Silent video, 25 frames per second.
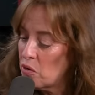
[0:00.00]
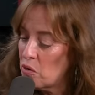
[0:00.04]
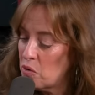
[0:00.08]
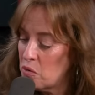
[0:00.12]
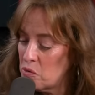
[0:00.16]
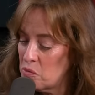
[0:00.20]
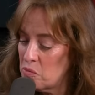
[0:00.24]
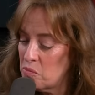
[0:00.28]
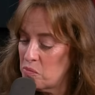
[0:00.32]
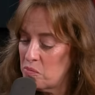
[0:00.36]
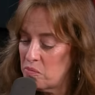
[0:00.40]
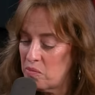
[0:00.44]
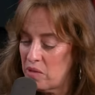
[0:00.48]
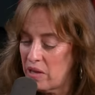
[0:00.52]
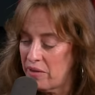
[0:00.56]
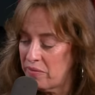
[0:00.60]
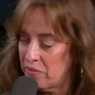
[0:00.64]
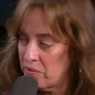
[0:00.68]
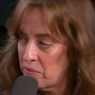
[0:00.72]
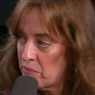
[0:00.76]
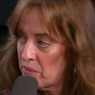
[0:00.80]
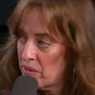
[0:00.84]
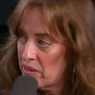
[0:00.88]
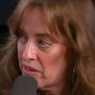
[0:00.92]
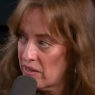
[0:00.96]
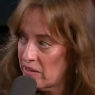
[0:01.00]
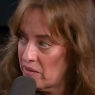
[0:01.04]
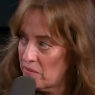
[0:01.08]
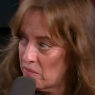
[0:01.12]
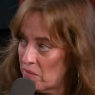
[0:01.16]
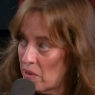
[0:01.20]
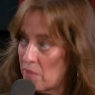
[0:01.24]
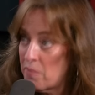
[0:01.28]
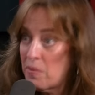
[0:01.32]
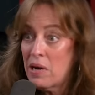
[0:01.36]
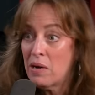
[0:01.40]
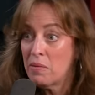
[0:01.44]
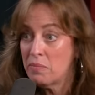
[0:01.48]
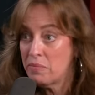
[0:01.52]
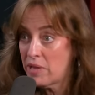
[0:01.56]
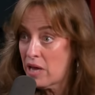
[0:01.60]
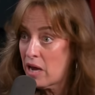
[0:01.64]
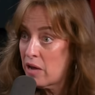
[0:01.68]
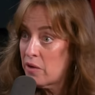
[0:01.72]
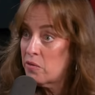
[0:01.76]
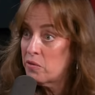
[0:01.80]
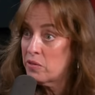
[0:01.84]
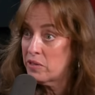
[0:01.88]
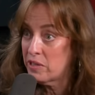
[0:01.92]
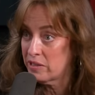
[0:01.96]
home, everybody. My mom
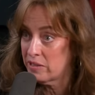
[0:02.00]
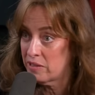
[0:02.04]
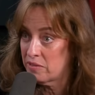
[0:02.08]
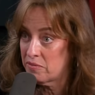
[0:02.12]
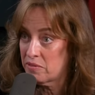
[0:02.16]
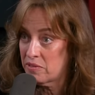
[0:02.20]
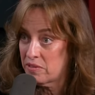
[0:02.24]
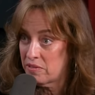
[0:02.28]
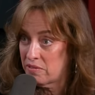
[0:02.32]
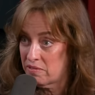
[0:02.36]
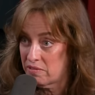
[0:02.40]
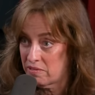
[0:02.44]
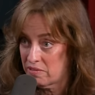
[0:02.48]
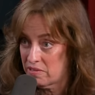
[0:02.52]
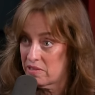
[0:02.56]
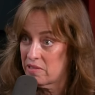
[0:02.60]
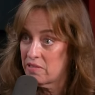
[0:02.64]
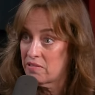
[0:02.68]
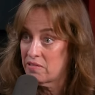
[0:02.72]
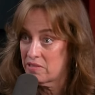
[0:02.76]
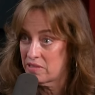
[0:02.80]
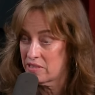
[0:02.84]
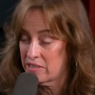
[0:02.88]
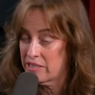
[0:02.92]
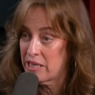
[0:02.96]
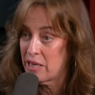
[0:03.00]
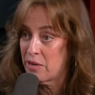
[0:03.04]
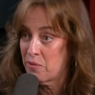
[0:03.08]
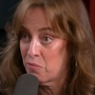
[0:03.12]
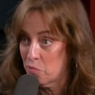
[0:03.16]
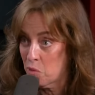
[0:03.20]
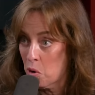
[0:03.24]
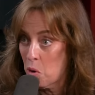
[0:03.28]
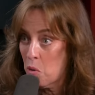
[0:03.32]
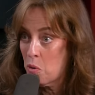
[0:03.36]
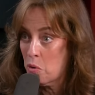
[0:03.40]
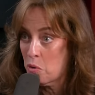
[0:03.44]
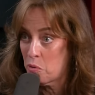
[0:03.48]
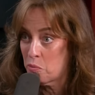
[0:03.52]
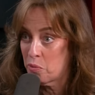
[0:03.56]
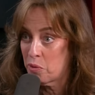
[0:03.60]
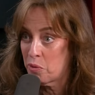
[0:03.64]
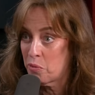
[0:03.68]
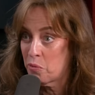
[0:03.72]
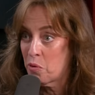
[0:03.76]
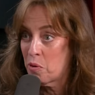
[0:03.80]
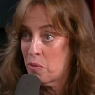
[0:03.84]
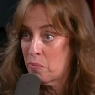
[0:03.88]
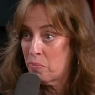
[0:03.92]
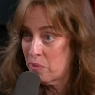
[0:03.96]
not only lives in, still in the same row home we
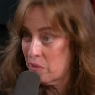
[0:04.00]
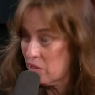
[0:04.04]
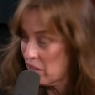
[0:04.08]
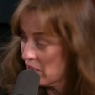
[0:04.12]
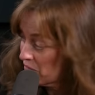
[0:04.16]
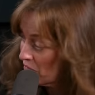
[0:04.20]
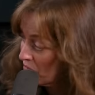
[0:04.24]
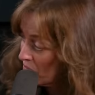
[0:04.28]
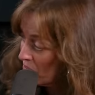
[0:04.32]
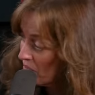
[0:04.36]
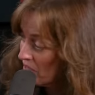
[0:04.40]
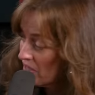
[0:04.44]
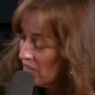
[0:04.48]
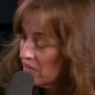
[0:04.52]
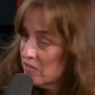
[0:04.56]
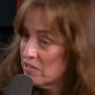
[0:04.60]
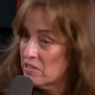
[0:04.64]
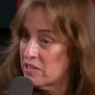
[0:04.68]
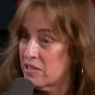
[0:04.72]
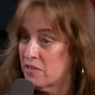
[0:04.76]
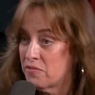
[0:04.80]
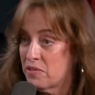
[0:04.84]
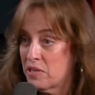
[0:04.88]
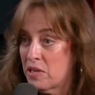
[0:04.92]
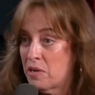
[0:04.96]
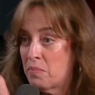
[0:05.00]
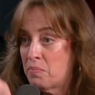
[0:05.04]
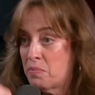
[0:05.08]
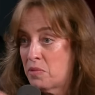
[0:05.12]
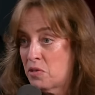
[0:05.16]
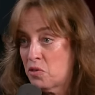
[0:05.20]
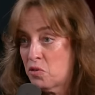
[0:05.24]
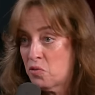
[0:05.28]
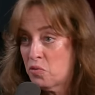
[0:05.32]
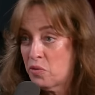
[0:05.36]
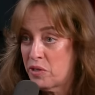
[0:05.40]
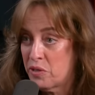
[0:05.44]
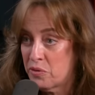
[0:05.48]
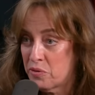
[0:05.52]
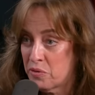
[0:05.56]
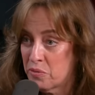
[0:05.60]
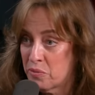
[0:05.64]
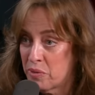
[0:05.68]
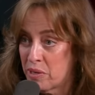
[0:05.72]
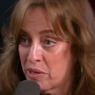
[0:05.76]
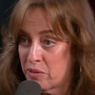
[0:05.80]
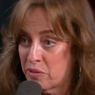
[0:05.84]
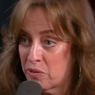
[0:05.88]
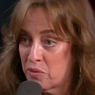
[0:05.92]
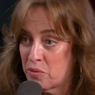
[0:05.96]
grew up, everybody else lives up the street or
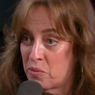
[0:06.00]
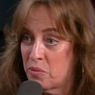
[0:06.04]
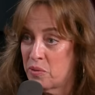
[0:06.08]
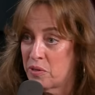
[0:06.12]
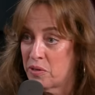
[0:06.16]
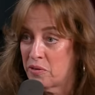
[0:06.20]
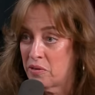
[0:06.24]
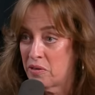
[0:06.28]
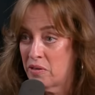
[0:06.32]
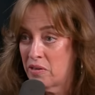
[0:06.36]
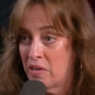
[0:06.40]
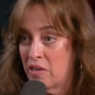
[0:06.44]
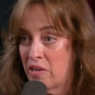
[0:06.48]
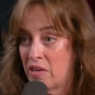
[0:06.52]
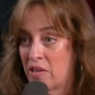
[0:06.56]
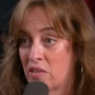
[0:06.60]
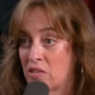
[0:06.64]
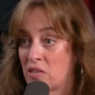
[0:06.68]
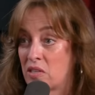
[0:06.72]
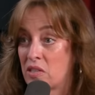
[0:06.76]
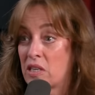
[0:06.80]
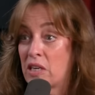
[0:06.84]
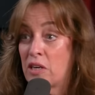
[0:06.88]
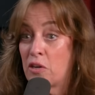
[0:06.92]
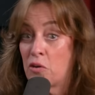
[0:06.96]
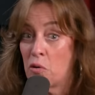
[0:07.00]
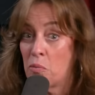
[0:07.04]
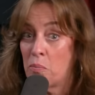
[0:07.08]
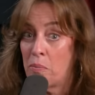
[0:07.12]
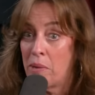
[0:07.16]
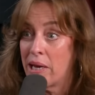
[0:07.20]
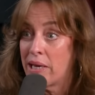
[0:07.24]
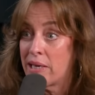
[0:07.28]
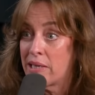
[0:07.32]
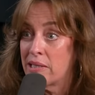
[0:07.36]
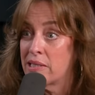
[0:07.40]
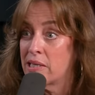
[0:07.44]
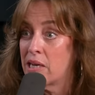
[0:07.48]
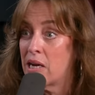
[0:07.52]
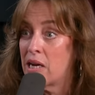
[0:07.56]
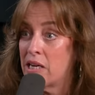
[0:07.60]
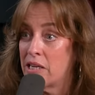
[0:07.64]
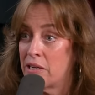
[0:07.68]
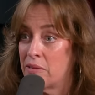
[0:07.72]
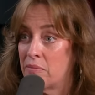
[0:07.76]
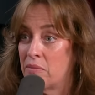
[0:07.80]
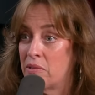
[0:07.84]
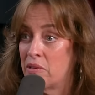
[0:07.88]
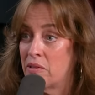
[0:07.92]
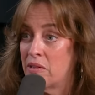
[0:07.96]
around the corner. Yeah, so it's like going back in
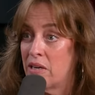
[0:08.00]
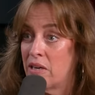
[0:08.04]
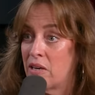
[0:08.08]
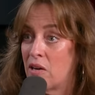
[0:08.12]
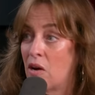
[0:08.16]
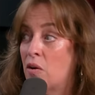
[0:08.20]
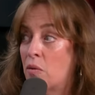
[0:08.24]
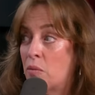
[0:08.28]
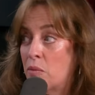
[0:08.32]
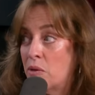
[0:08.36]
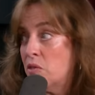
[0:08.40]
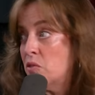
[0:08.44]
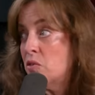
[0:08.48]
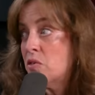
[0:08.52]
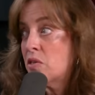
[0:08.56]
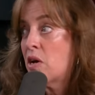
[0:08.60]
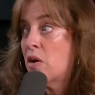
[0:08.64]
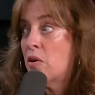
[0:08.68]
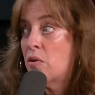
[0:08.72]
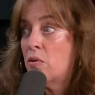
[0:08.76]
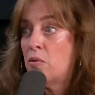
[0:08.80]
time. You're like, oh, we just got